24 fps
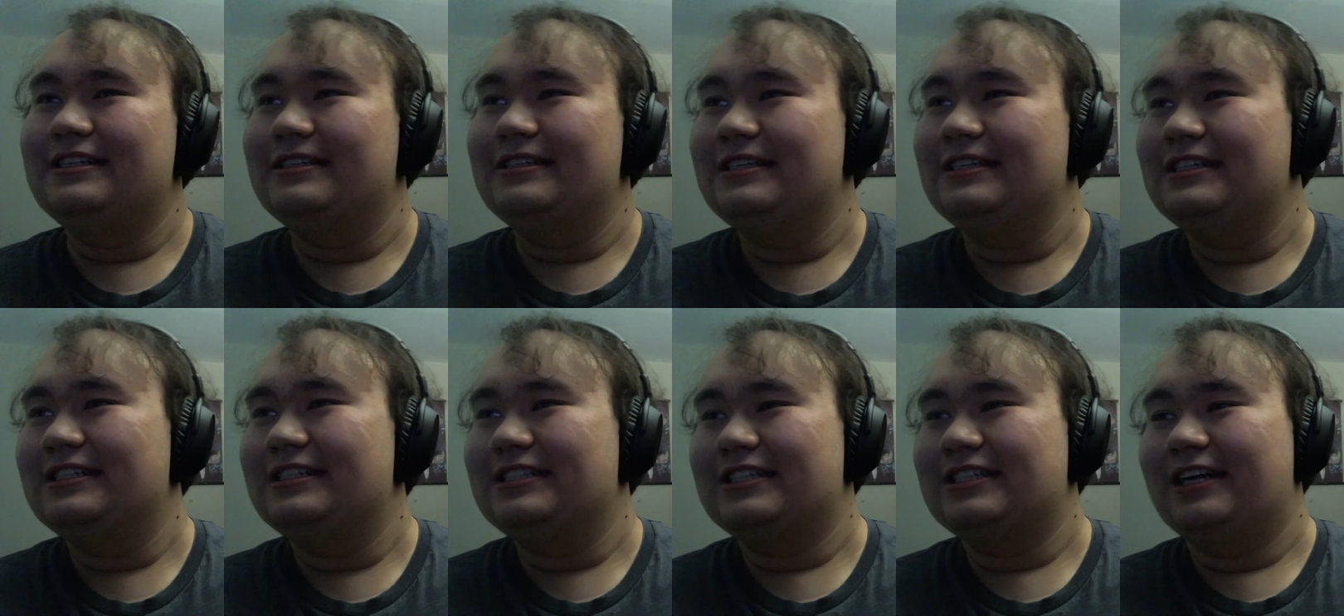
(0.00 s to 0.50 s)

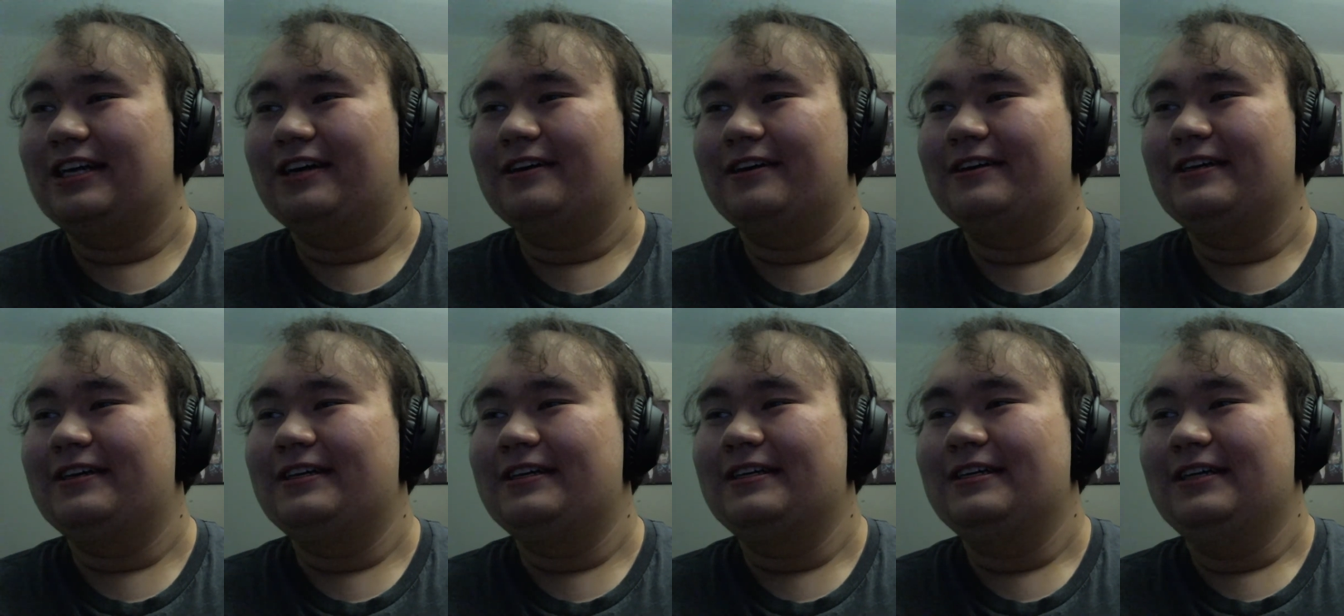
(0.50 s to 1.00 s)
So
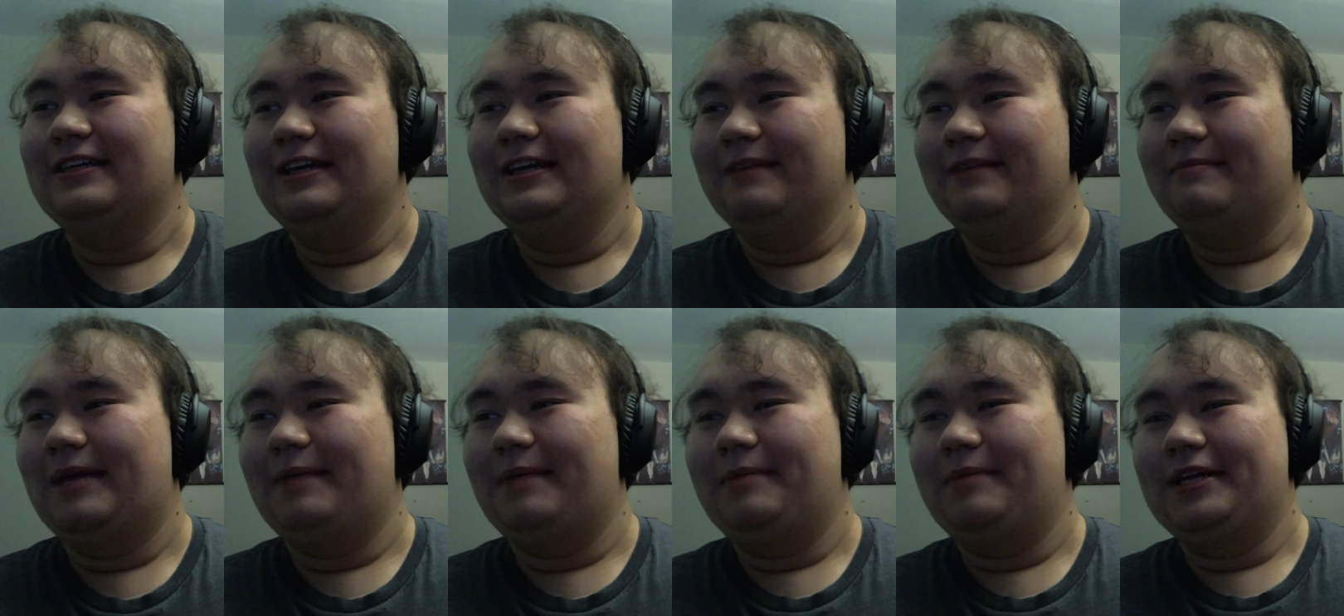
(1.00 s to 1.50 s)

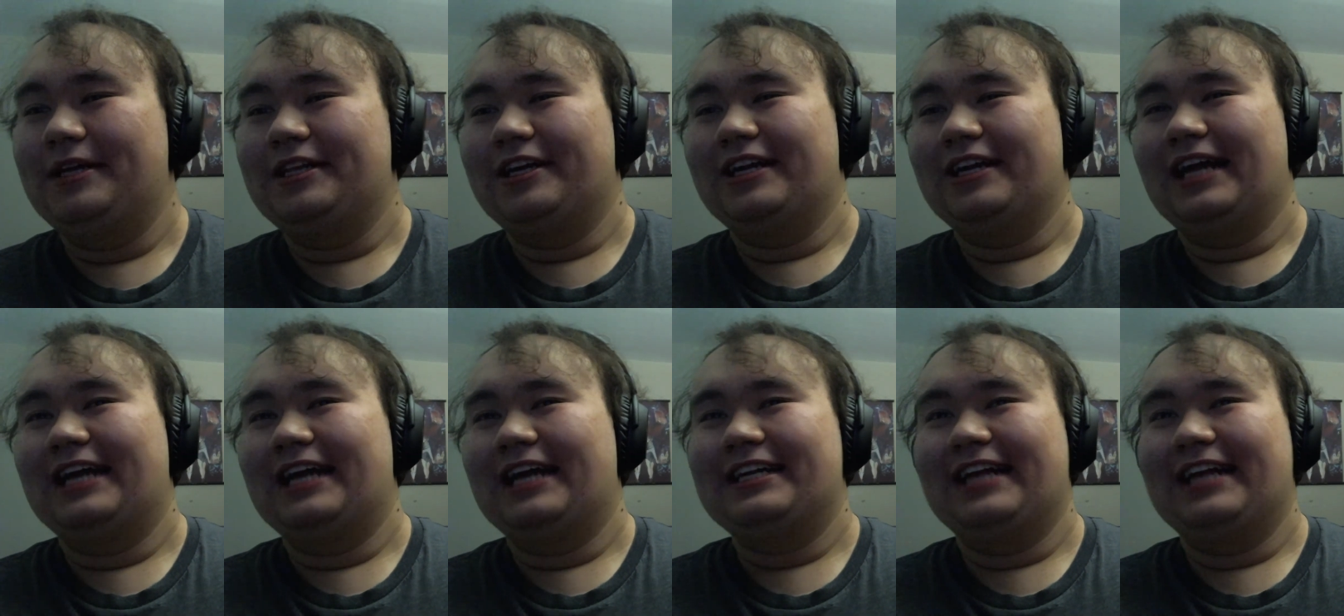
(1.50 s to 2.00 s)
maybe they're
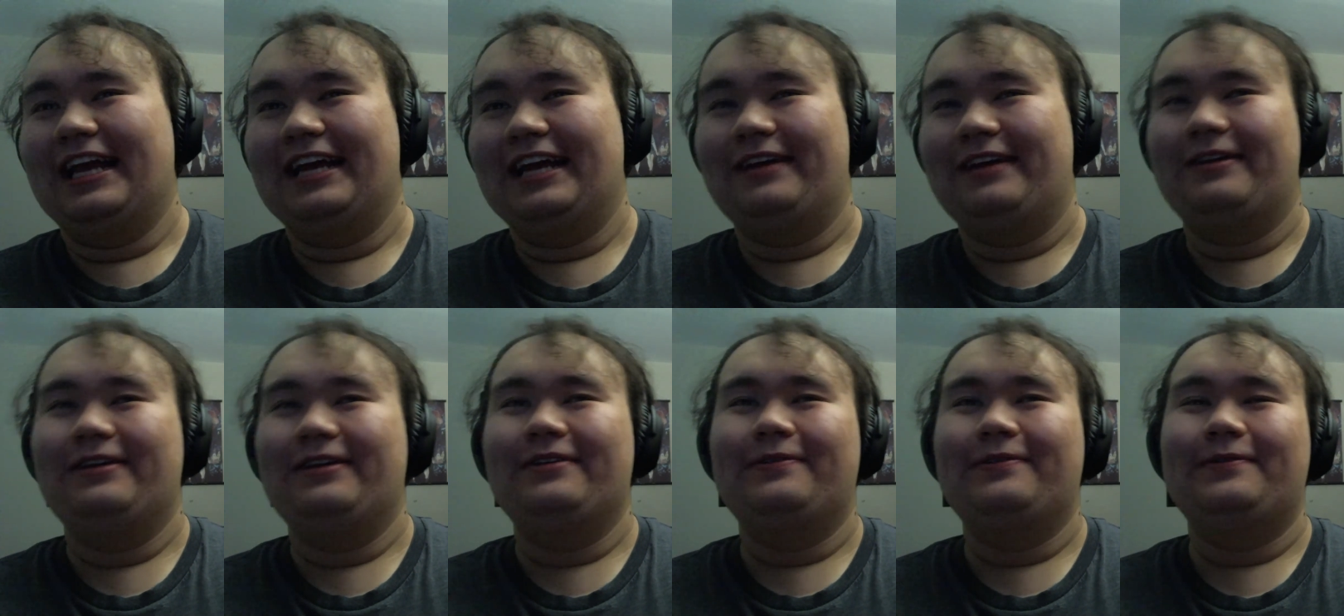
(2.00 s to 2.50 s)
like, hey,
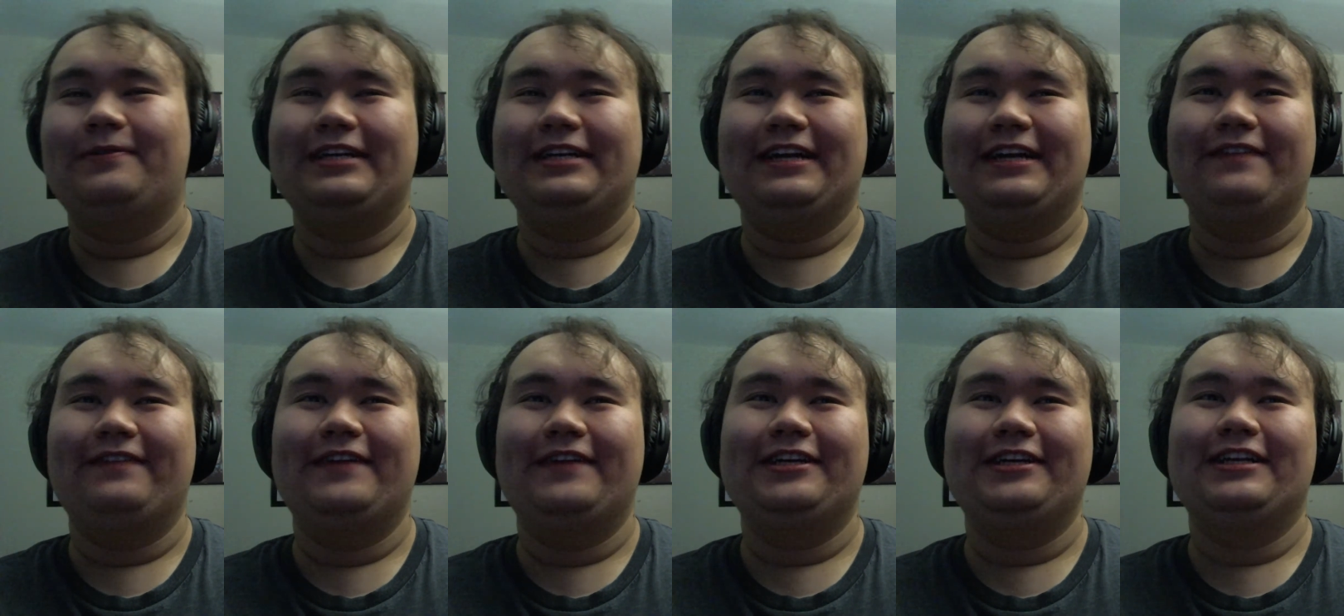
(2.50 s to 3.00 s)
we're
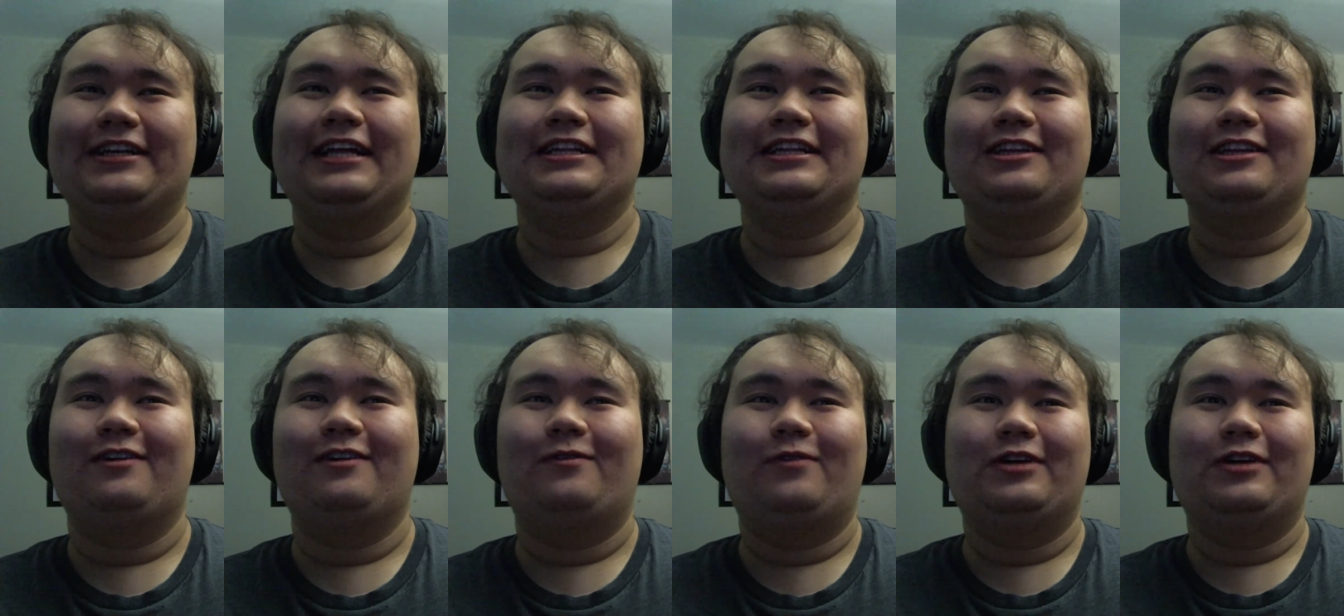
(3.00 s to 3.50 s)
giving you like
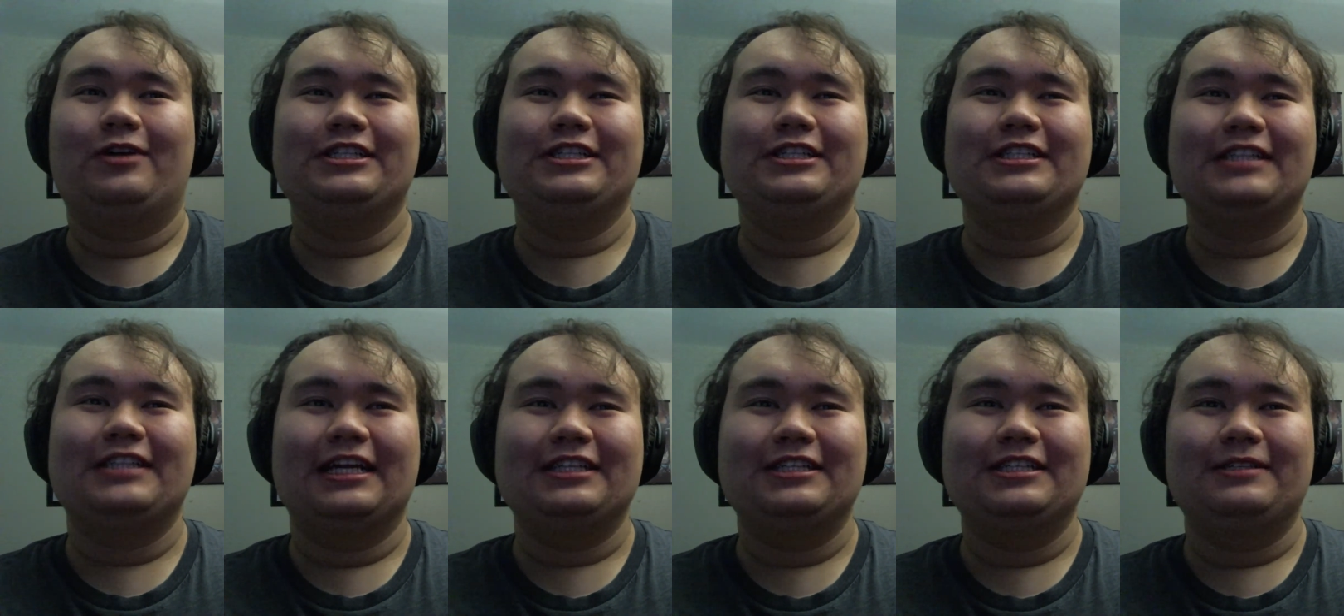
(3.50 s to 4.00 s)
the worst
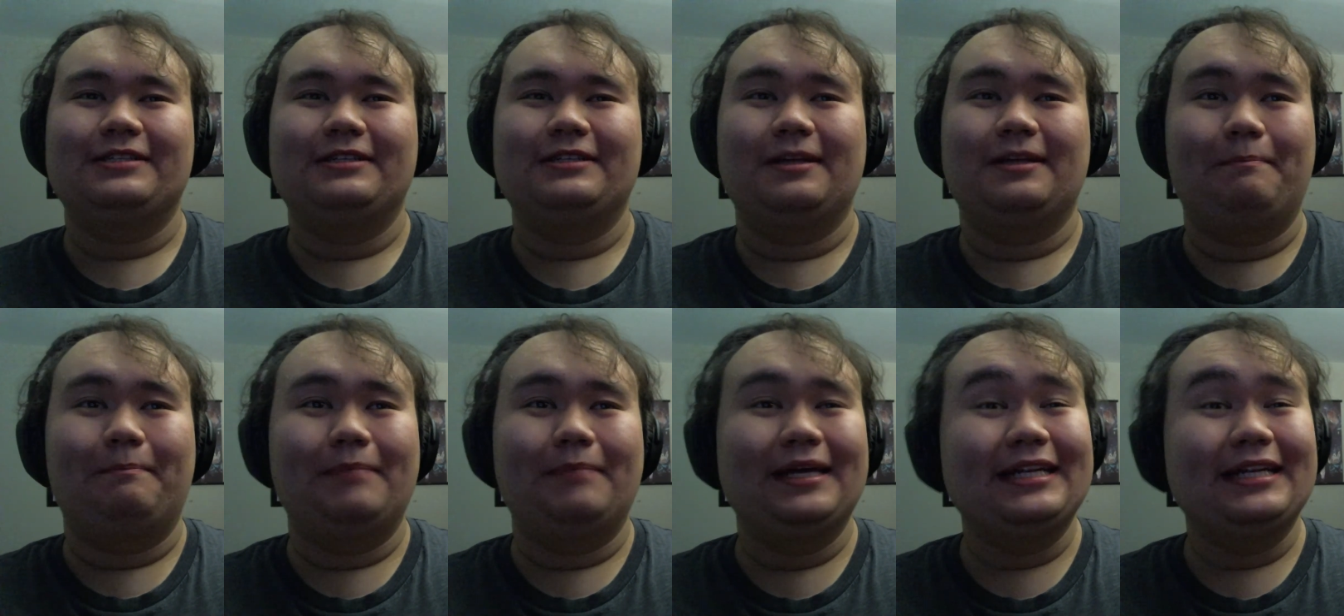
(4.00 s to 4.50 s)
sen- the
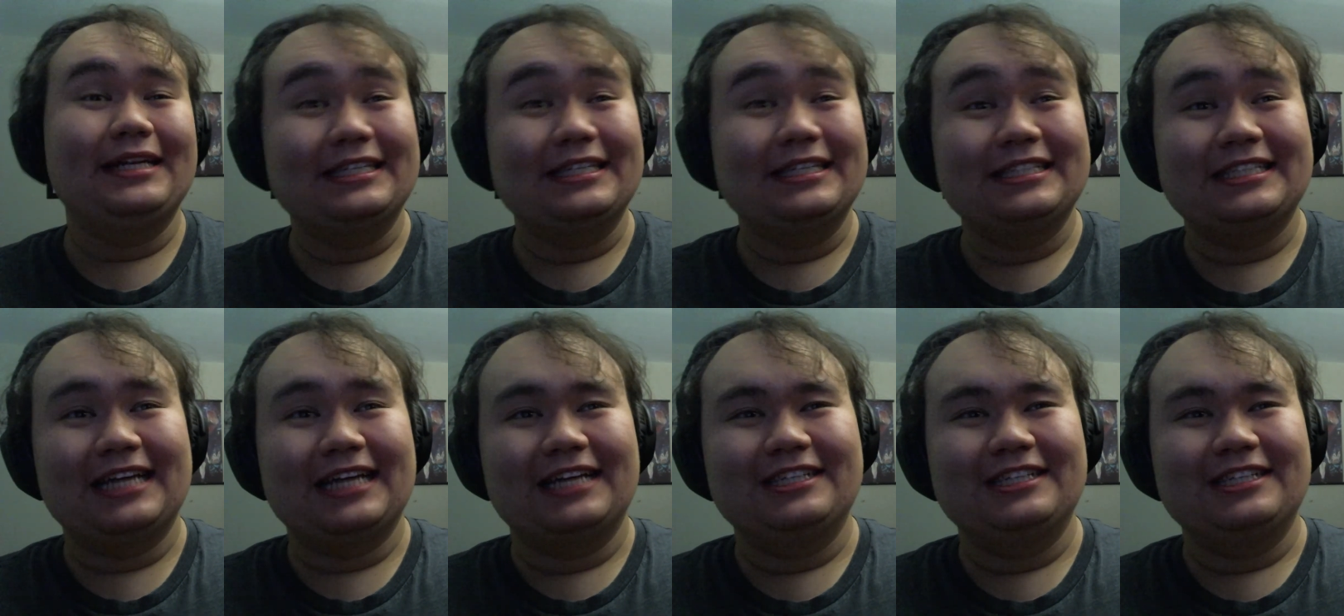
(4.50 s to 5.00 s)
biggest
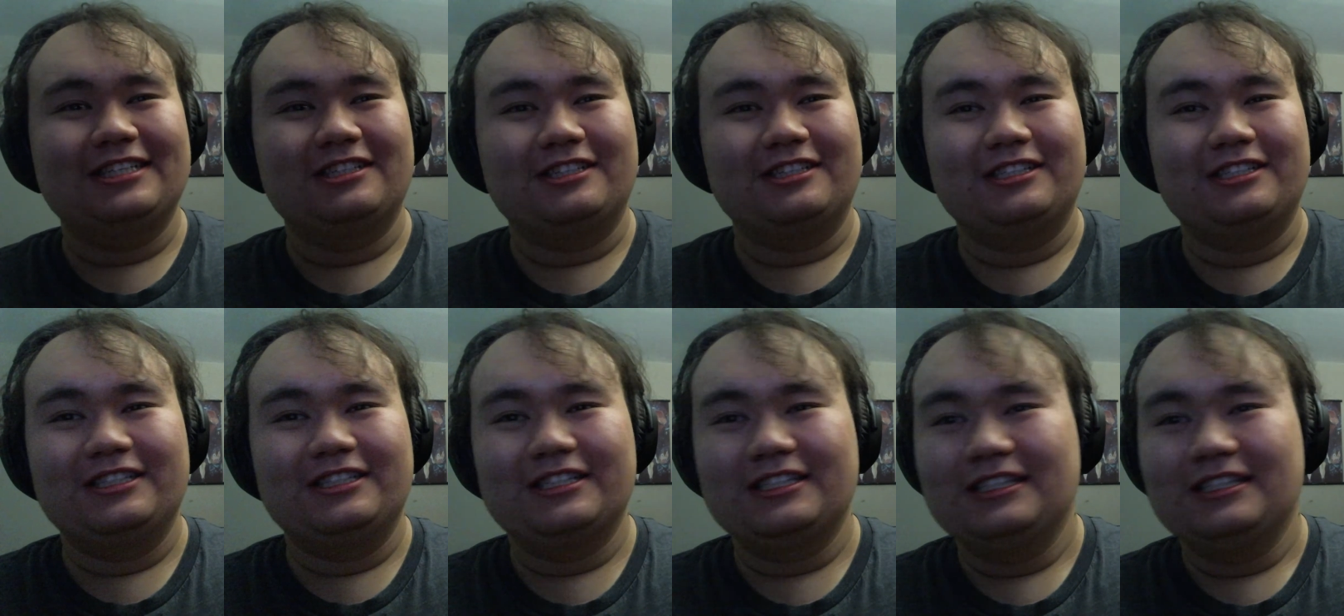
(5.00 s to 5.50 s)

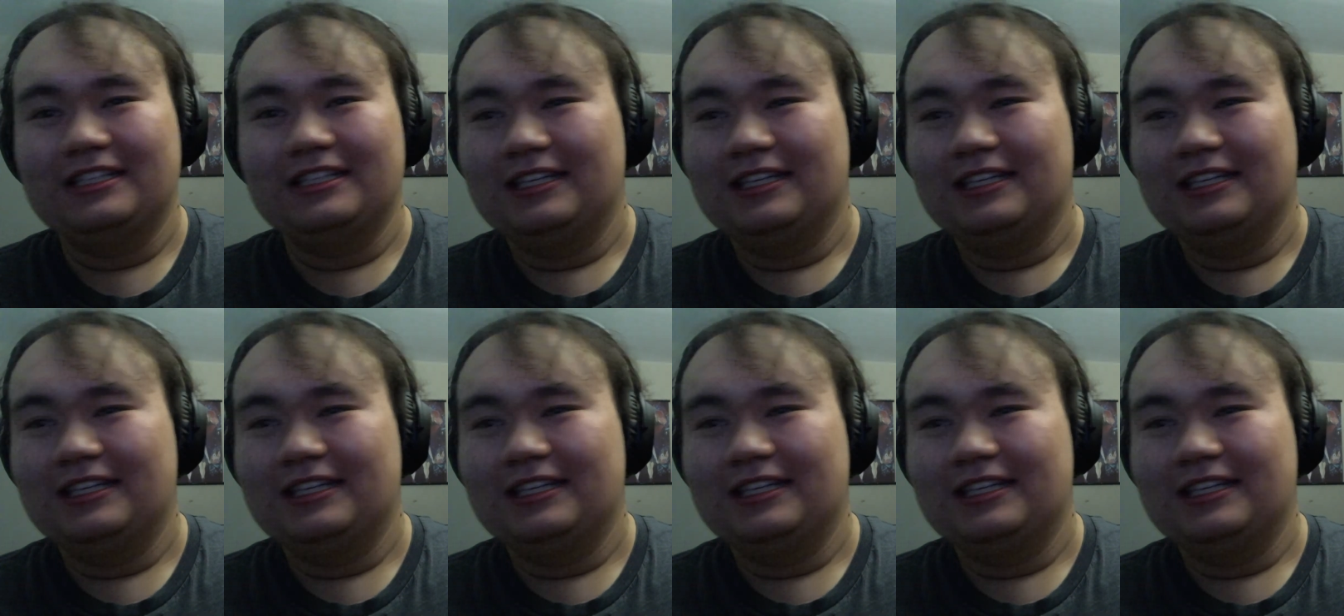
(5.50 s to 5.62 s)
censors